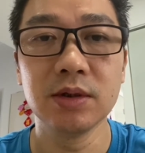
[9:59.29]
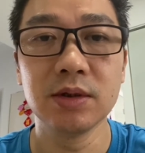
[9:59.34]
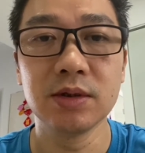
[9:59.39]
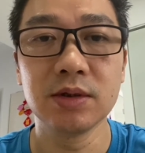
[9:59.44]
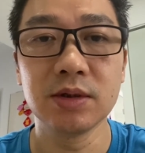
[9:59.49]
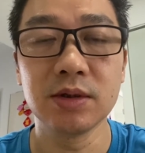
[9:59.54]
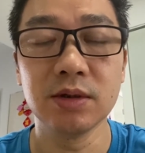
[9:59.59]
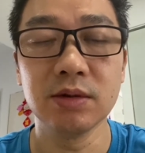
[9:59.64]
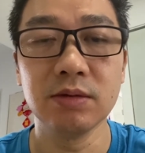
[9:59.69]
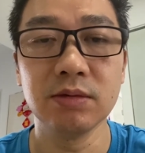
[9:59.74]

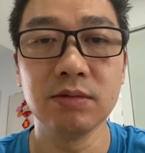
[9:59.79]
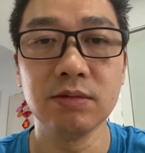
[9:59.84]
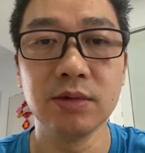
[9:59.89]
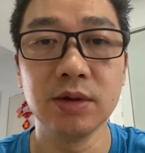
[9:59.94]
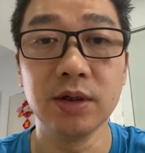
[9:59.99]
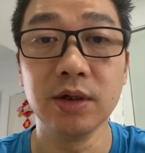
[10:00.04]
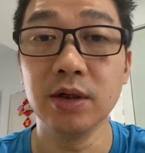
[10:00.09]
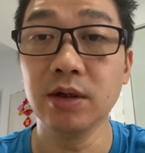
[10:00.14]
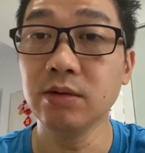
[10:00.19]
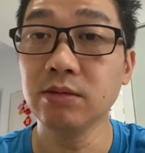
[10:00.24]
So there
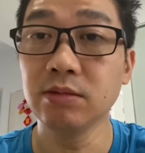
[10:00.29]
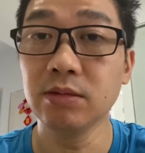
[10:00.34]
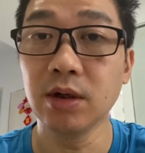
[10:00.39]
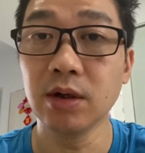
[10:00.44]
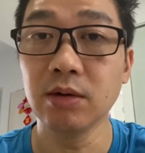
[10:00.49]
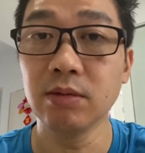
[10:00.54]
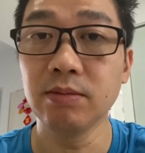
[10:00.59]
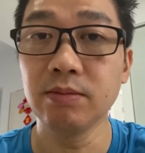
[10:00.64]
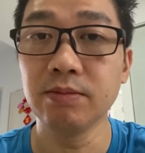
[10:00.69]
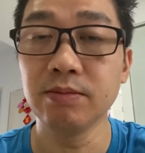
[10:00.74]
you go.
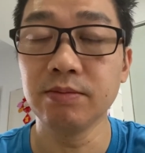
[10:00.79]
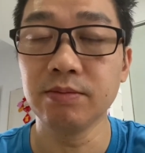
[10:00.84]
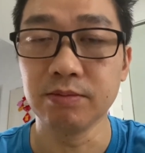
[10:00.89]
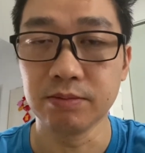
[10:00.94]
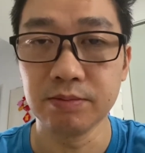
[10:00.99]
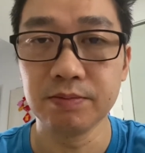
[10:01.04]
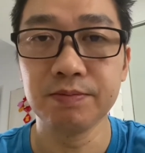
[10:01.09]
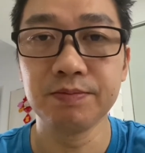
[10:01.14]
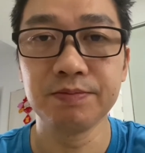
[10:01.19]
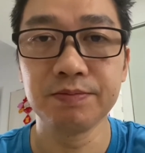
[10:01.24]
Oh,
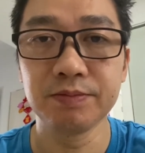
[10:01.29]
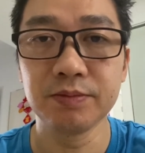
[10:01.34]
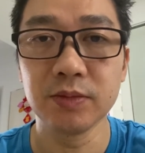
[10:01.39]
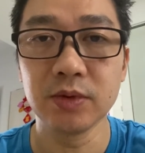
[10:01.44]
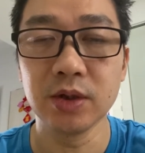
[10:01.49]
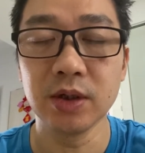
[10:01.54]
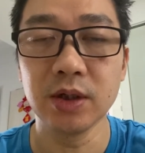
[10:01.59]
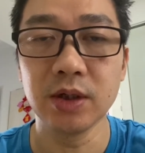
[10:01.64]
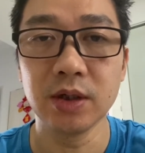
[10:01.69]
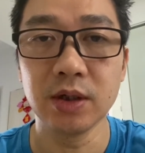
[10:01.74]

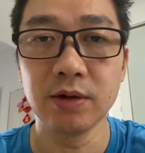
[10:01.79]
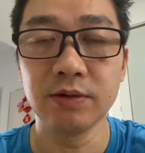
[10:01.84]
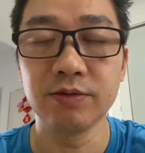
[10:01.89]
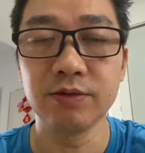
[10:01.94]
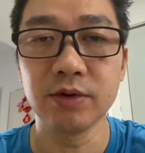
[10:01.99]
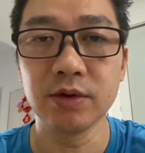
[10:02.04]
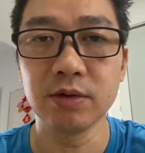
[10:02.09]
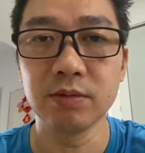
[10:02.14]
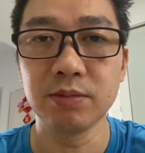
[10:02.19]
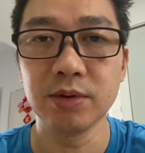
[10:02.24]
yeah, I've
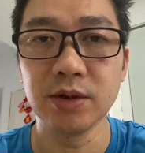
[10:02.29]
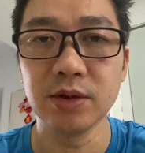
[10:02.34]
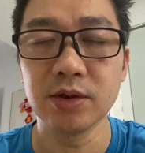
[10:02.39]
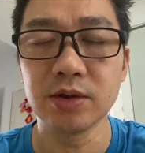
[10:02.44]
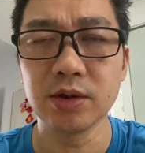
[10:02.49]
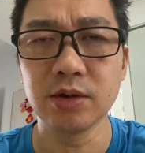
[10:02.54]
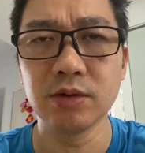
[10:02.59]
got Peter So